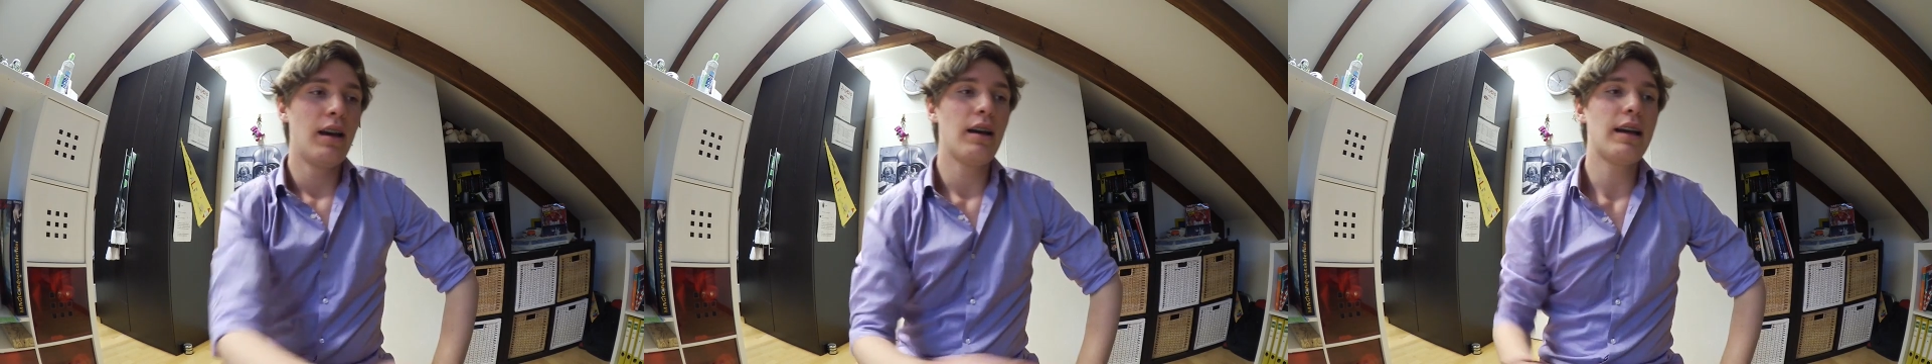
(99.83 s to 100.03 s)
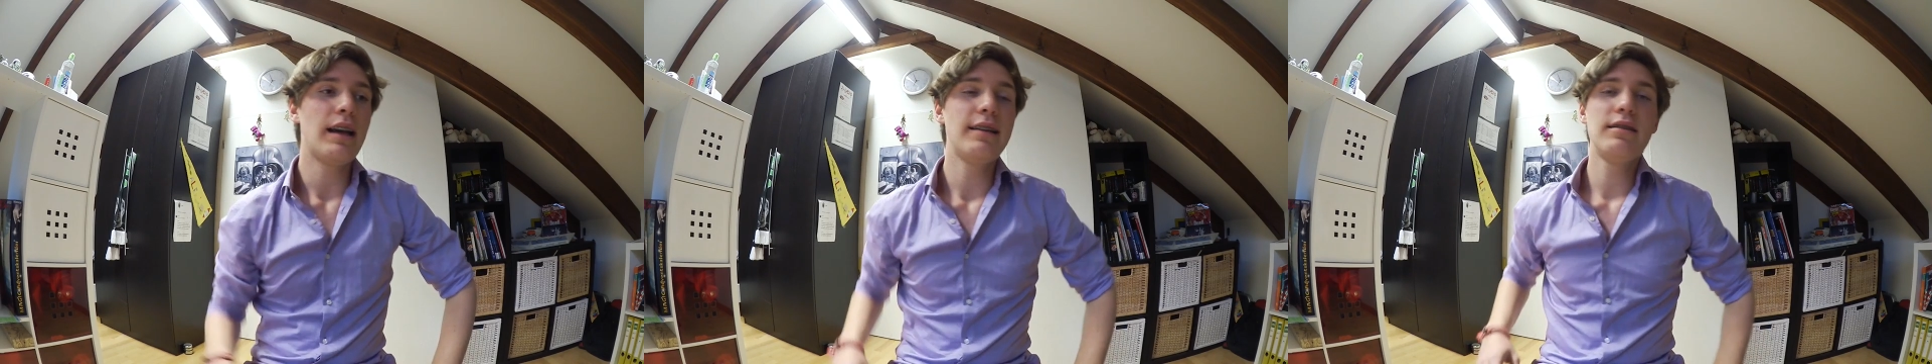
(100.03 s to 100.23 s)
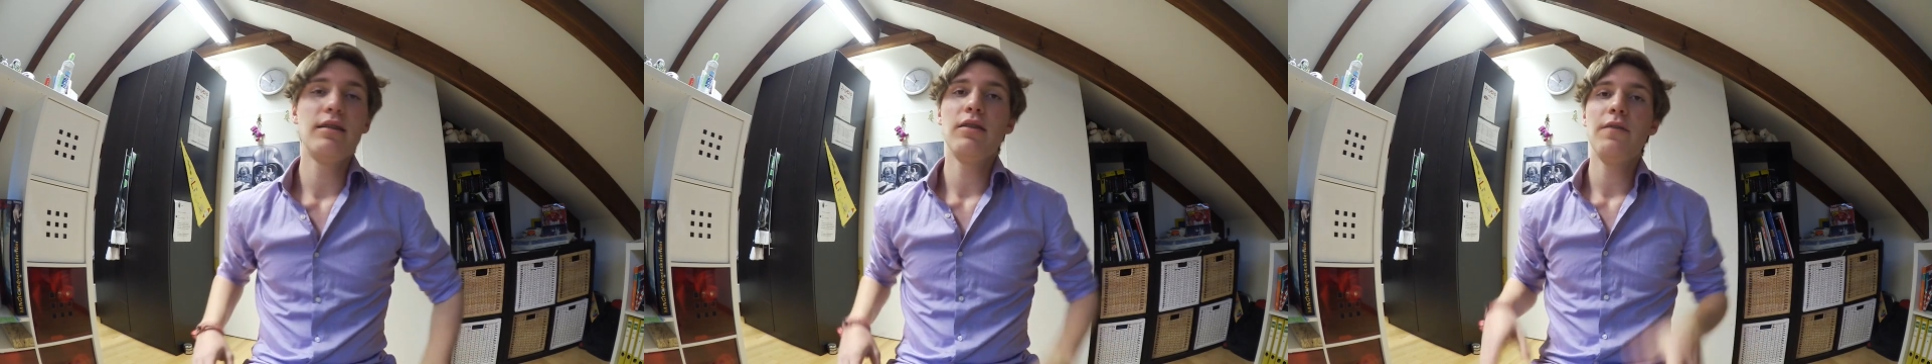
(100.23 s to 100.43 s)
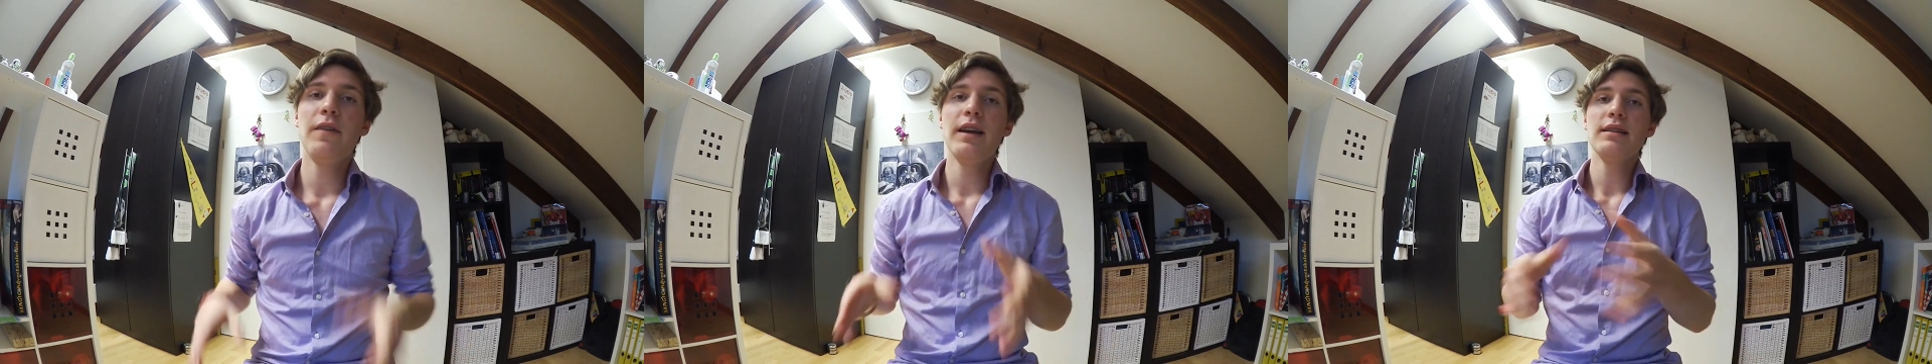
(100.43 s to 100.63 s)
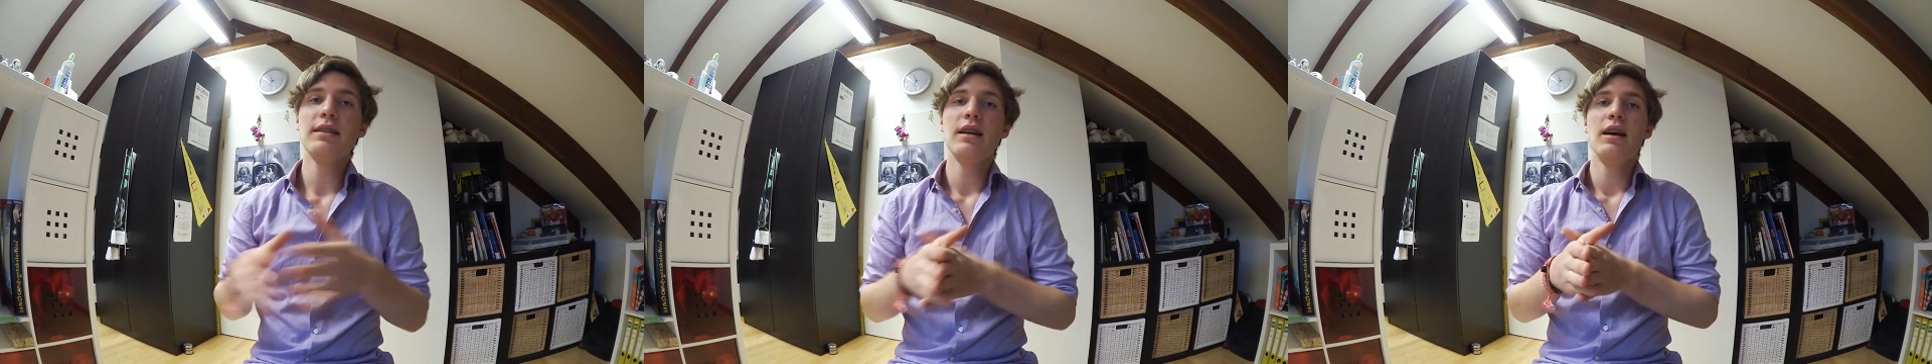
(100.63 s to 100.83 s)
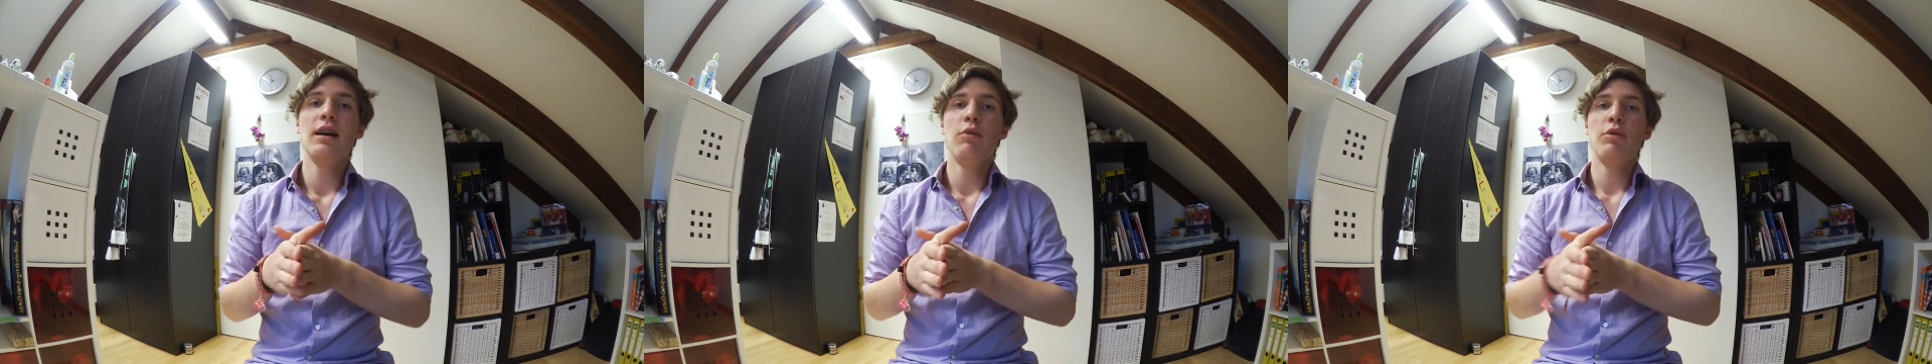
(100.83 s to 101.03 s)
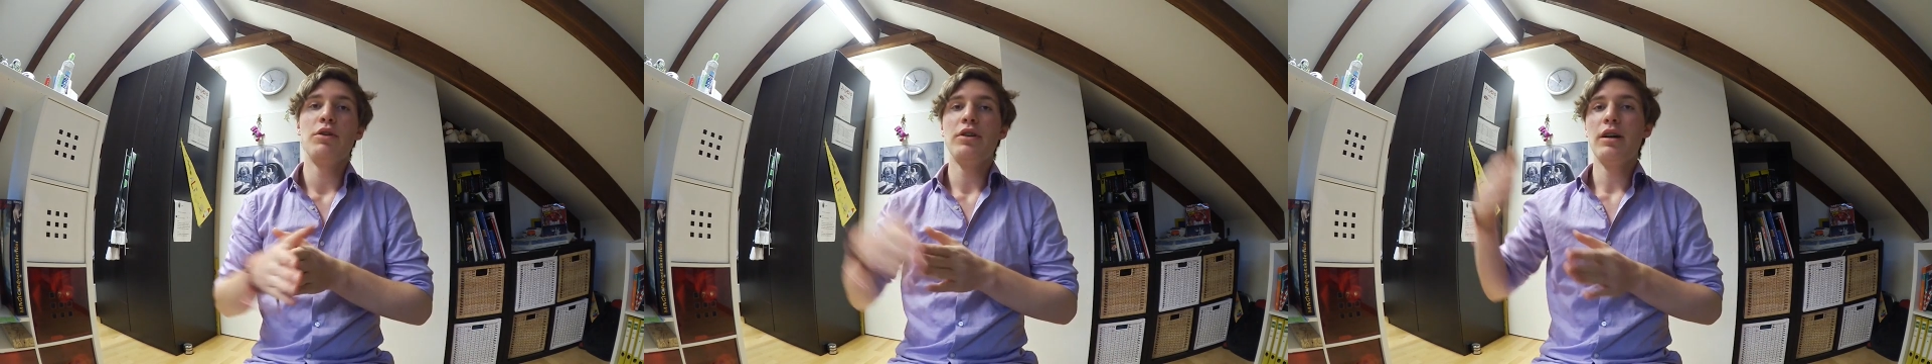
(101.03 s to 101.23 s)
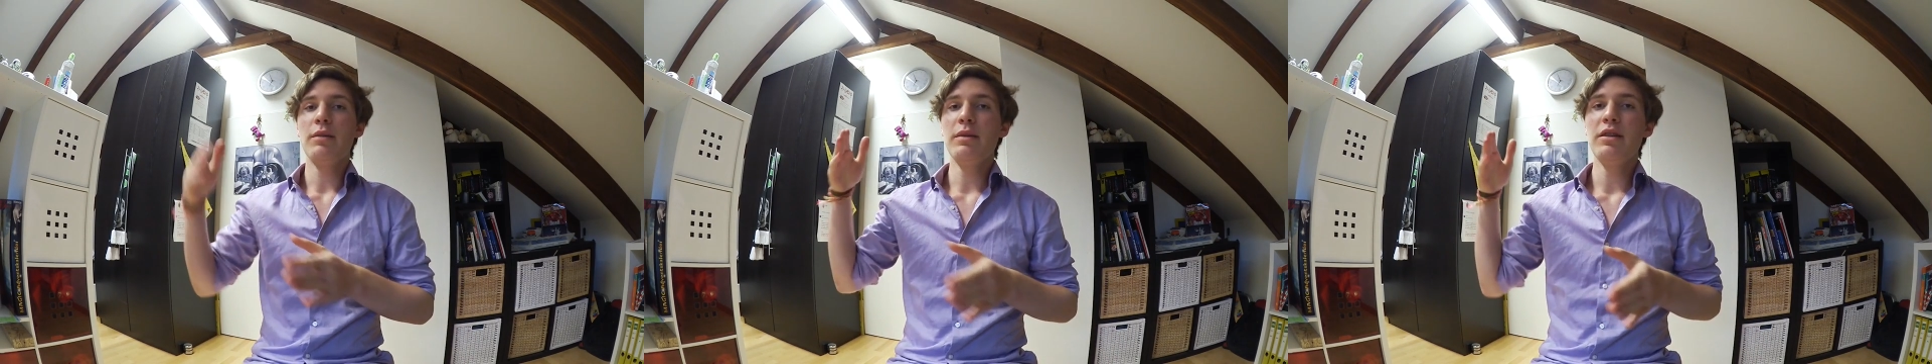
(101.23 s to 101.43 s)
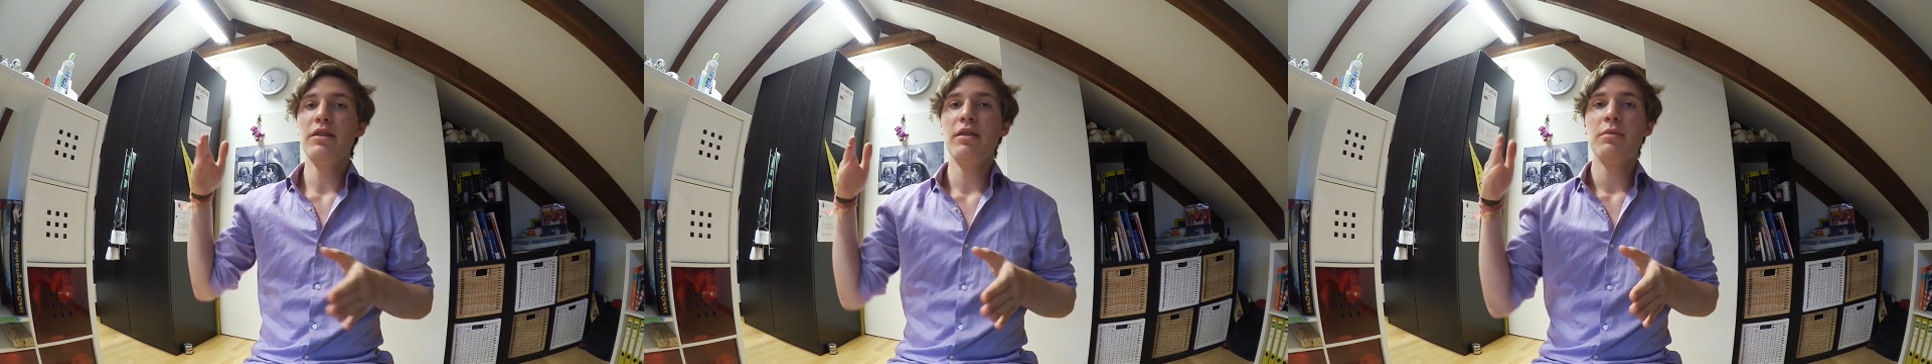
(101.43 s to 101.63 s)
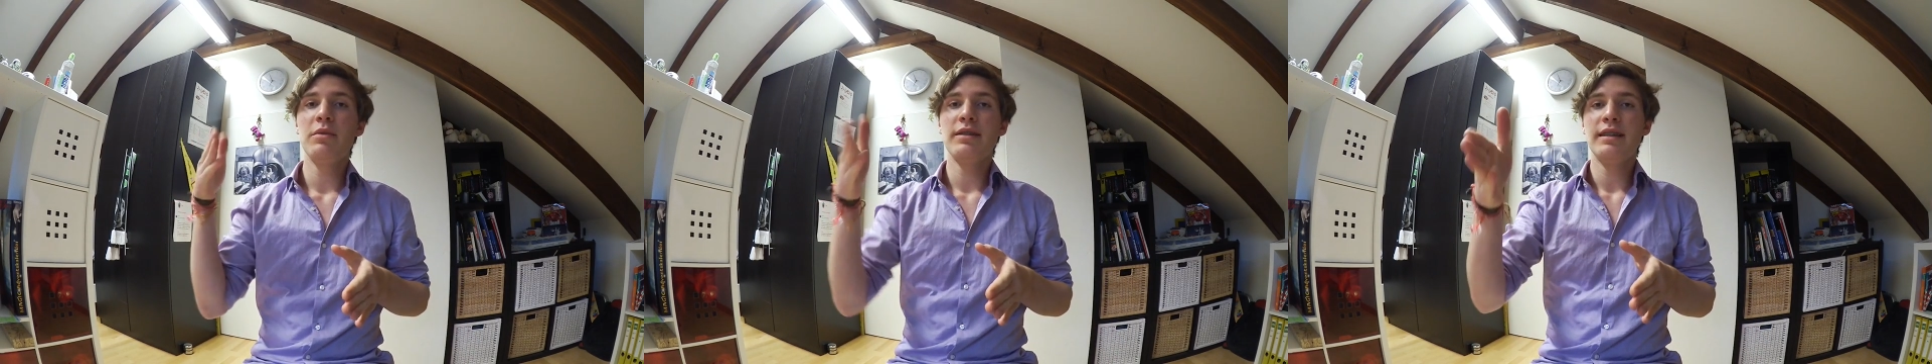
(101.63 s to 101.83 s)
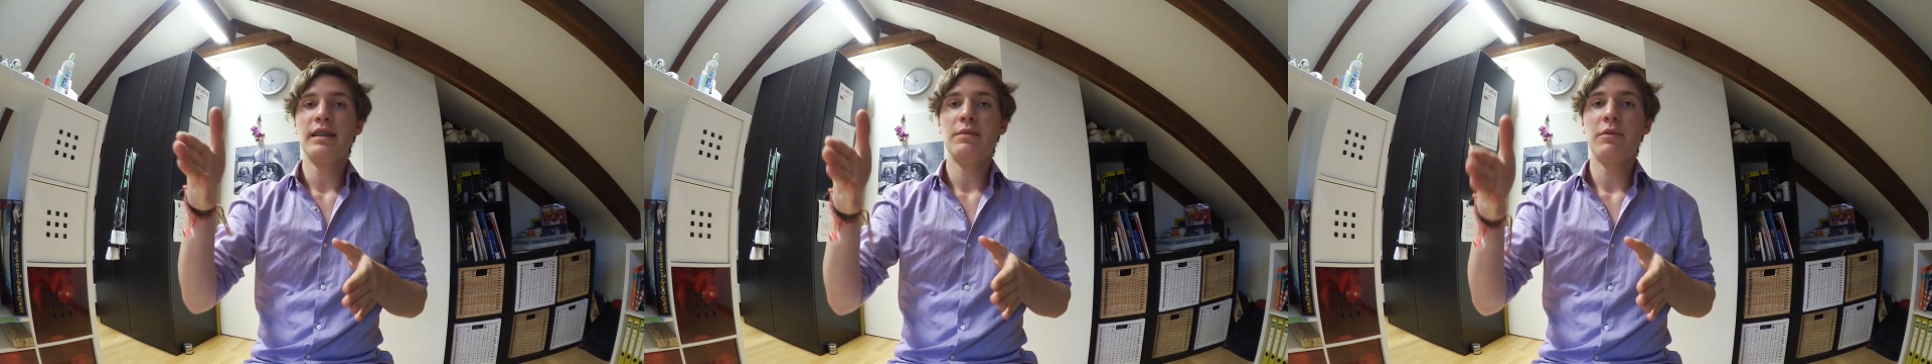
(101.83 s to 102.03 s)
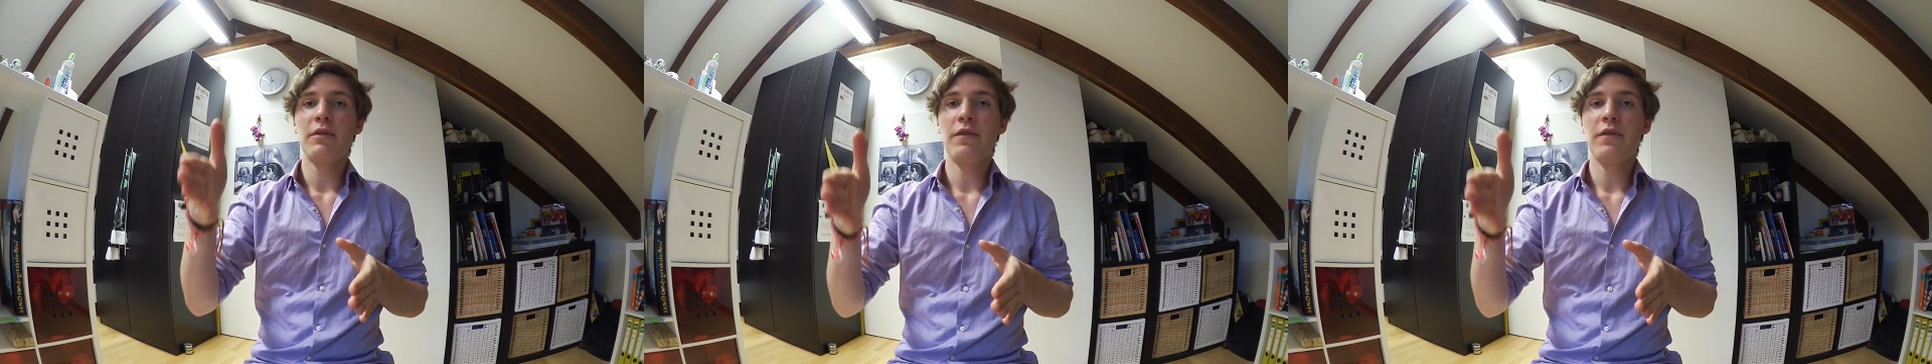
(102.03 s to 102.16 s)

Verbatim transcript: Okay, so the thing is, when you come into the museum,